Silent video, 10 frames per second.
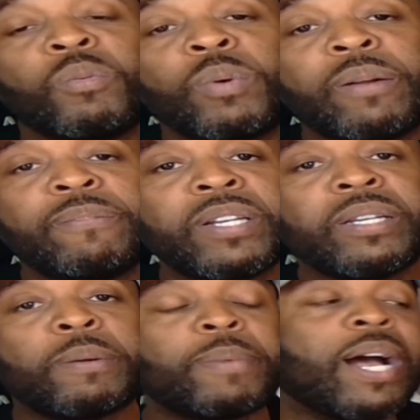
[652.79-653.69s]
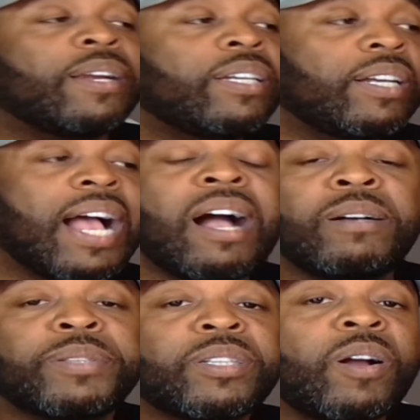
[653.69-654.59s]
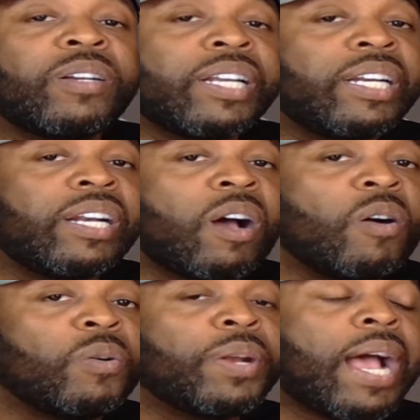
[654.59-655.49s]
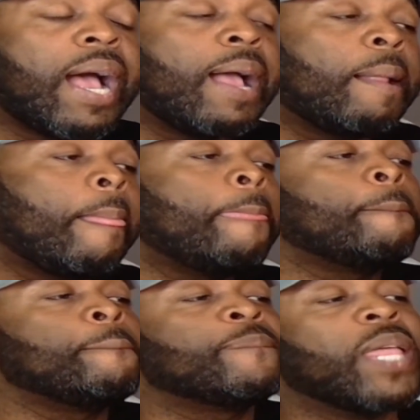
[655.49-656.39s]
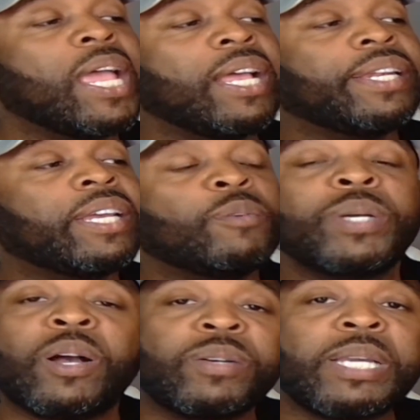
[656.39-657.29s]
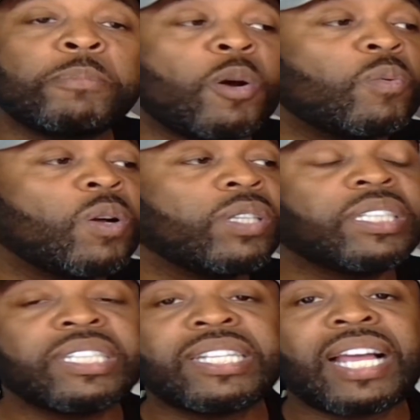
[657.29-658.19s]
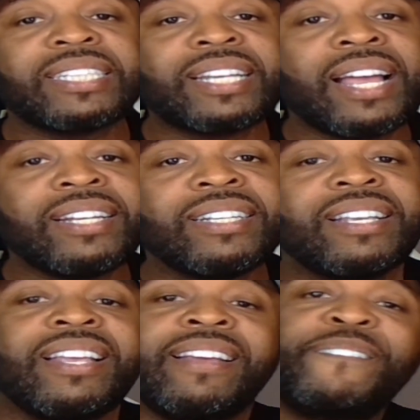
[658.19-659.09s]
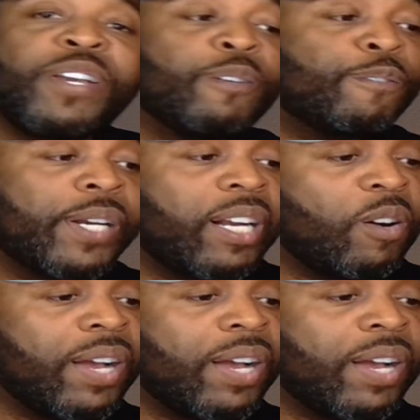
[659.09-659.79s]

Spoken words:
what I'm feeling about it, how I'm starting it, and the whole nine. And then we're gonna keep on rolling just like that. Feel free to go